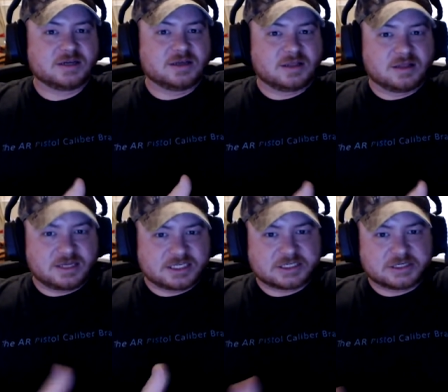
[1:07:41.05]

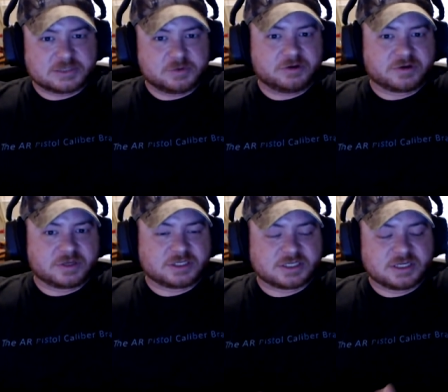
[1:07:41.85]
less smoke.
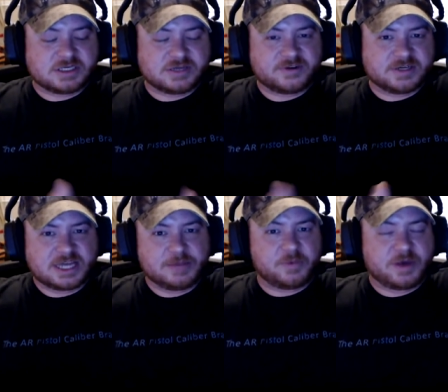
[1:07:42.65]
It's just a different
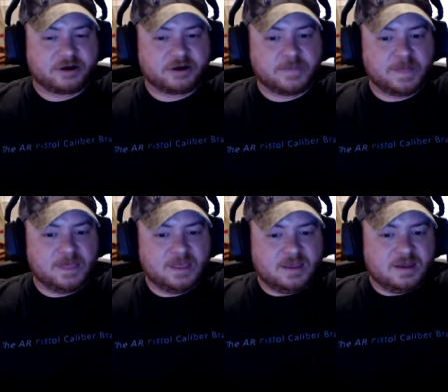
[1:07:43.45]
type of powder.
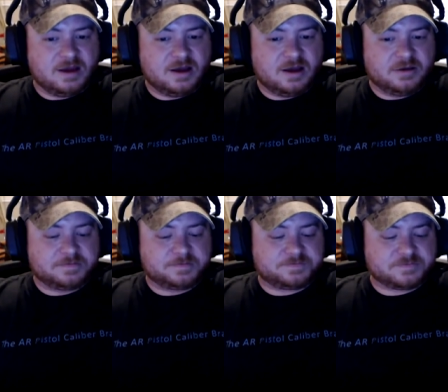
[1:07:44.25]

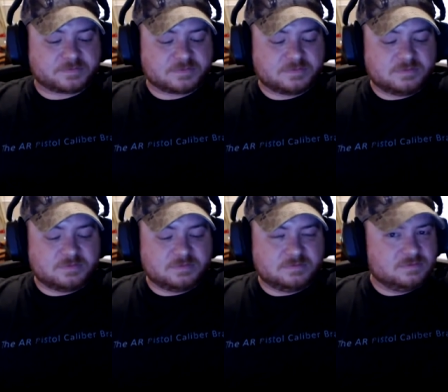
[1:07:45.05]
Um,
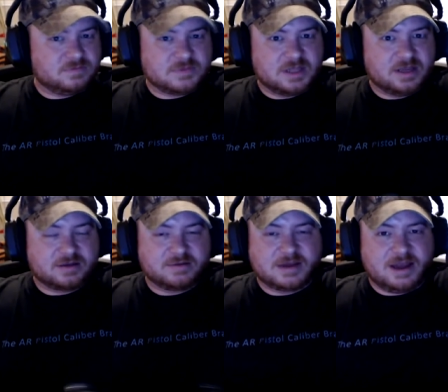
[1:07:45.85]
like
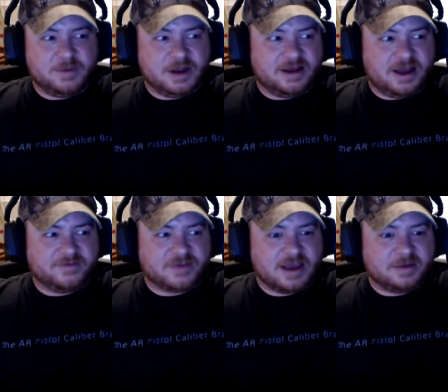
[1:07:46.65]
I mean, I,
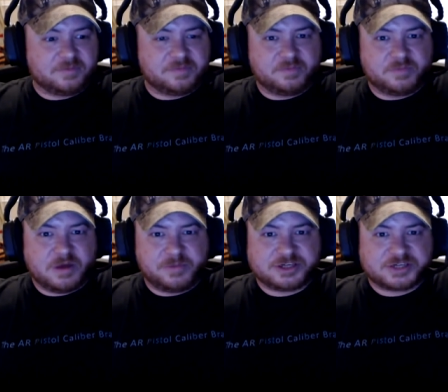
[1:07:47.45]
I've got a
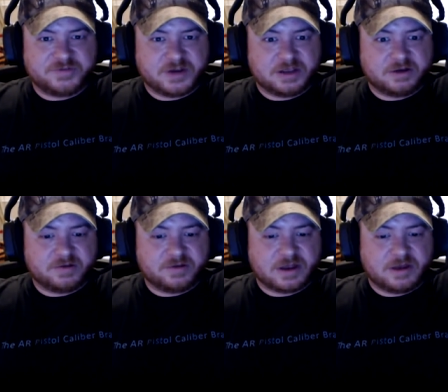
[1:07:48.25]
bunch of
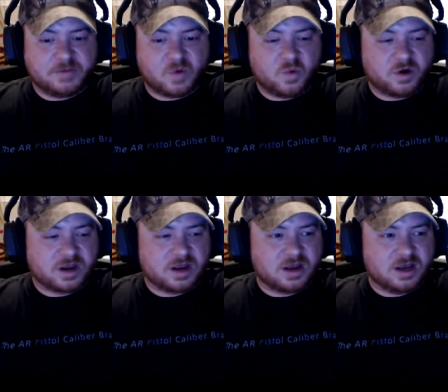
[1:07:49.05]
video that I'm
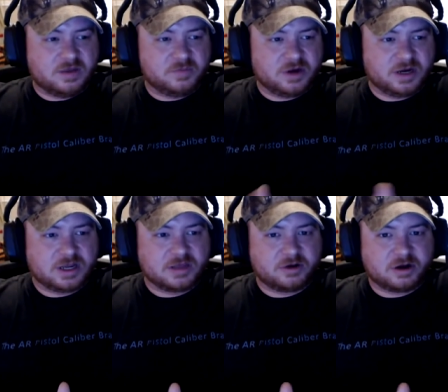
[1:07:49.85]
working on putting
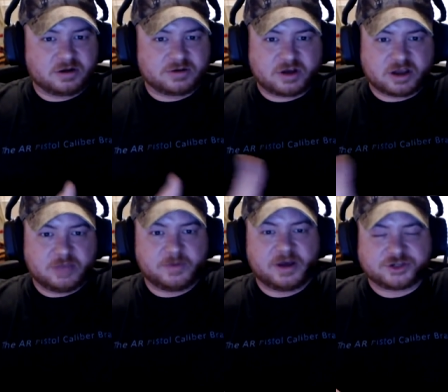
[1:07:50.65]
together, talking
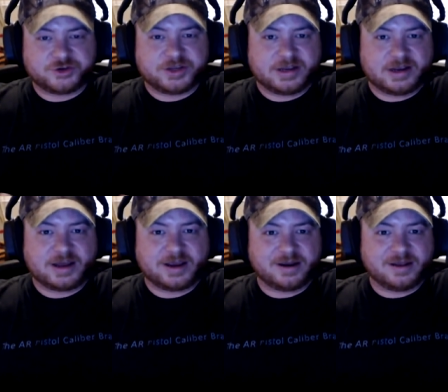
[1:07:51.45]
about shooting at
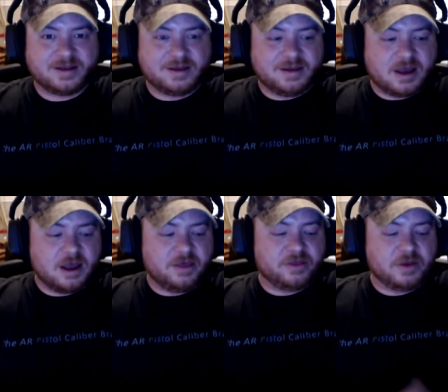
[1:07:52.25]
night
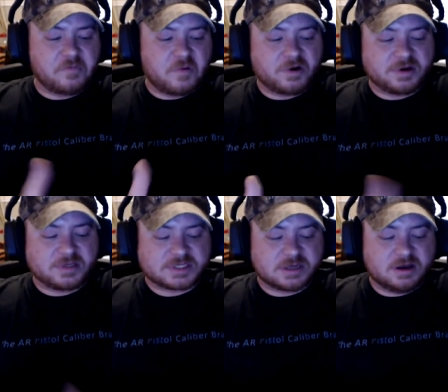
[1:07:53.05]
and the
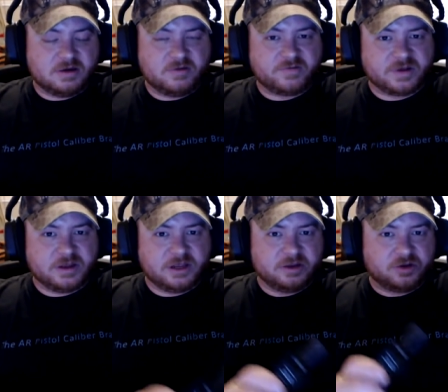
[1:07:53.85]
importance of
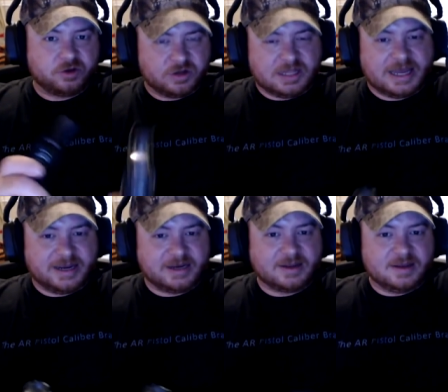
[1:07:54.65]
a good light